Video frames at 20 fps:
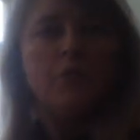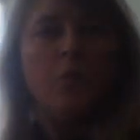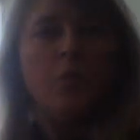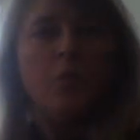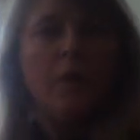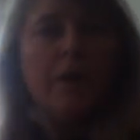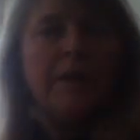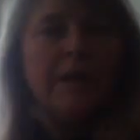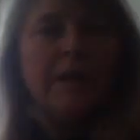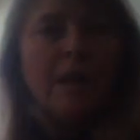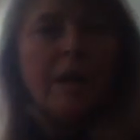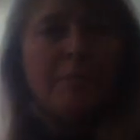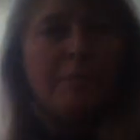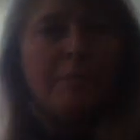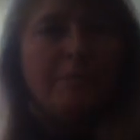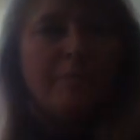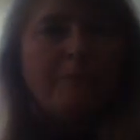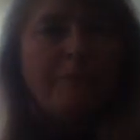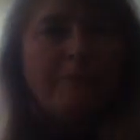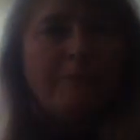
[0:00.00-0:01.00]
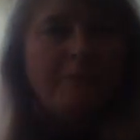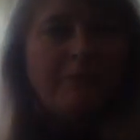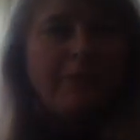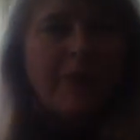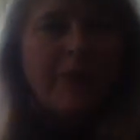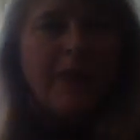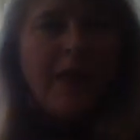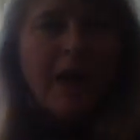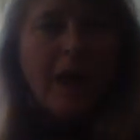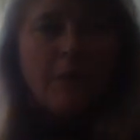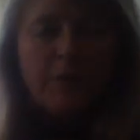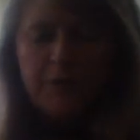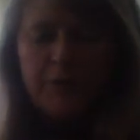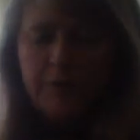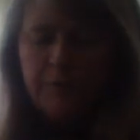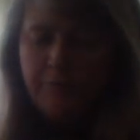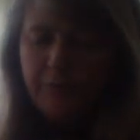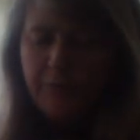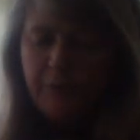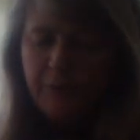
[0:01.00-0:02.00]
it's 1 cup of
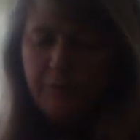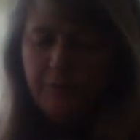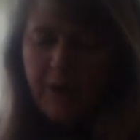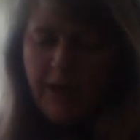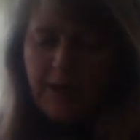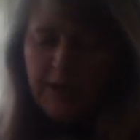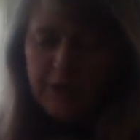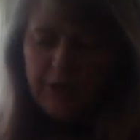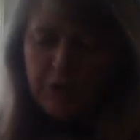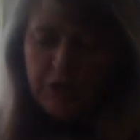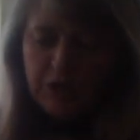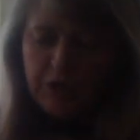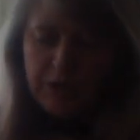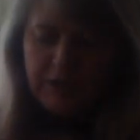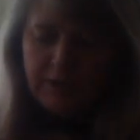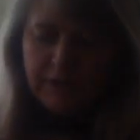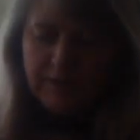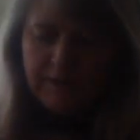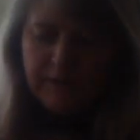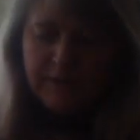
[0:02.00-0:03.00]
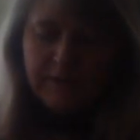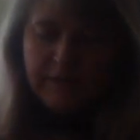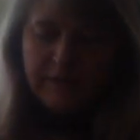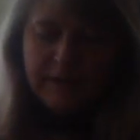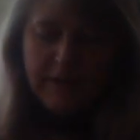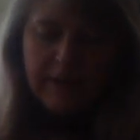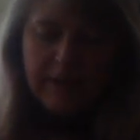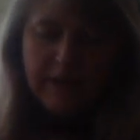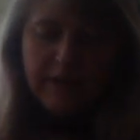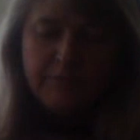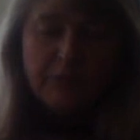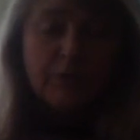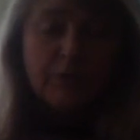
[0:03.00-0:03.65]
flour per batch. Since again